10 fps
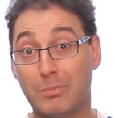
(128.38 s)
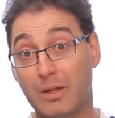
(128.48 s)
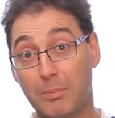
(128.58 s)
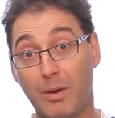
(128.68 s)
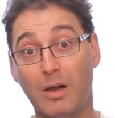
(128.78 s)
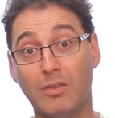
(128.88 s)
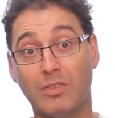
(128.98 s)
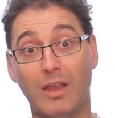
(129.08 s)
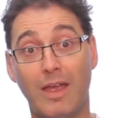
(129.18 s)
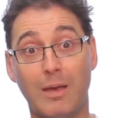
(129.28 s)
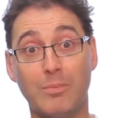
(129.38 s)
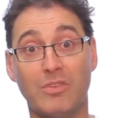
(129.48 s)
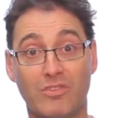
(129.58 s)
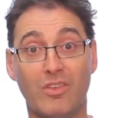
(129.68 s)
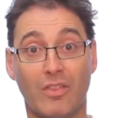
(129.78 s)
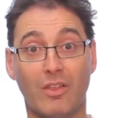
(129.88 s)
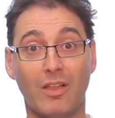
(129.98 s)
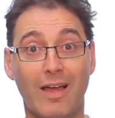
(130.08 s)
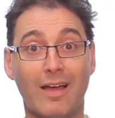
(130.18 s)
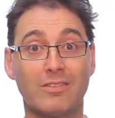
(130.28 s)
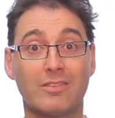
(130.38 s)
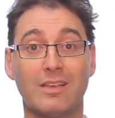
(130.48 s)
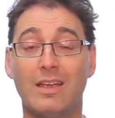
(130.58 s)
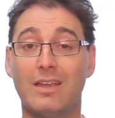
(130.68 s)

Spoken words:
but a part that happens nonetheless,